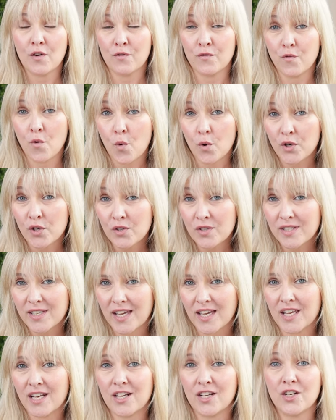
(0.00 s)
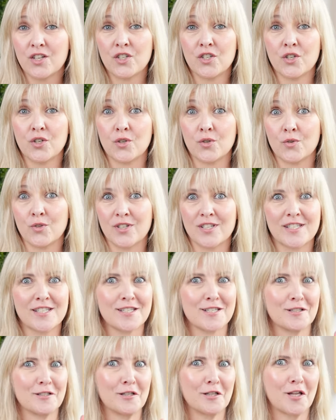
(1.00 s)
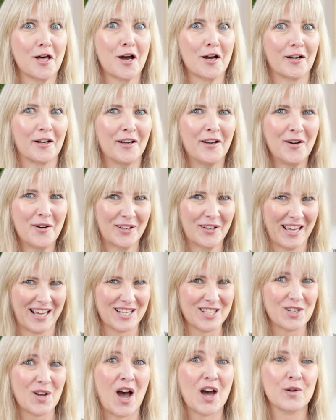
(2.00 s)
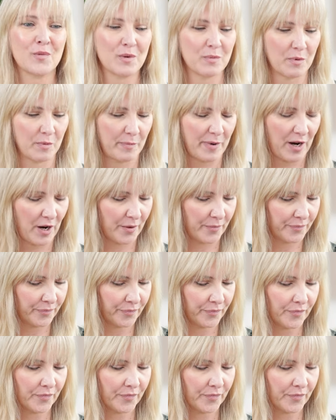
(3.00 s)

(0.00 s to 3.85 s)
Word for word: for your skin to slug. Okay, so how do we prepare?